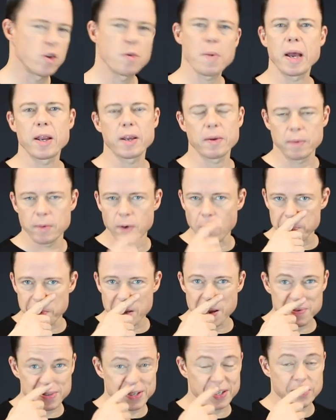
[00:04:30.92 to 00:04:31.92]
You might not
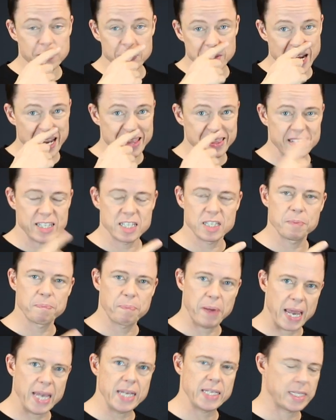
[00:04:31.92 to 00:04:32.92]
be able to do it at this
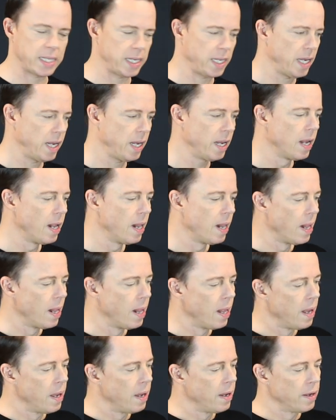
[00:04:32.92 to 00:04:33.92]
pace here.
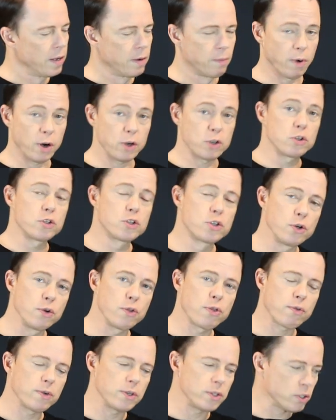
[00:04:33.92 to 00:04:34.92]
You want to do
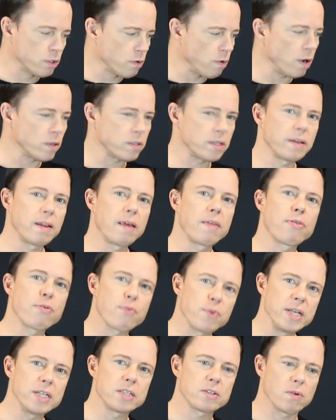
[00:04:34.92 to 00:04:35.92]
2 strokes and then
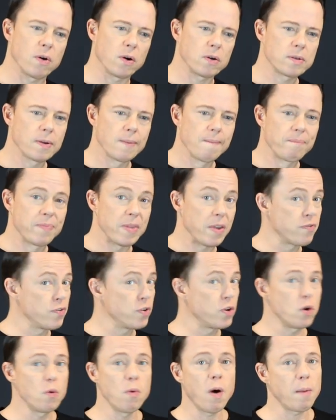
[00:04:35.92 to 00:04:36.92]
3 strokes. If you
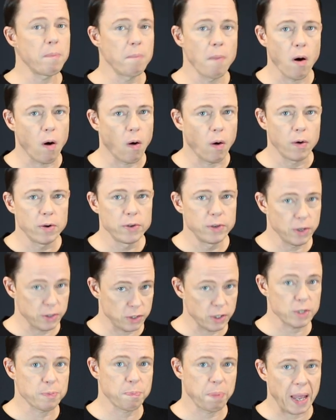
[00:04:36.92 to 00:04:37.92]
do one more, you're
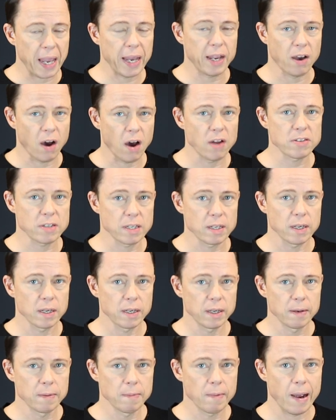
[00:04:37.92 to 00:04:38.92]
just playing
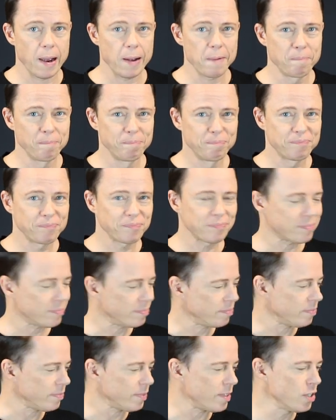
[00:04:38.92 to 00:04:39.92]
constantly, right?
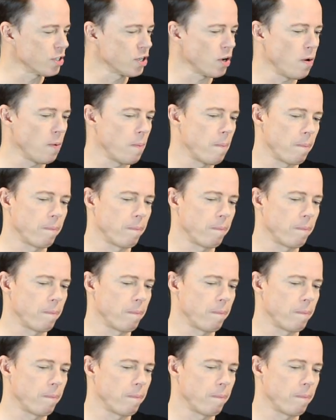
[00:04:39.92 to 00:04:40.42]
So.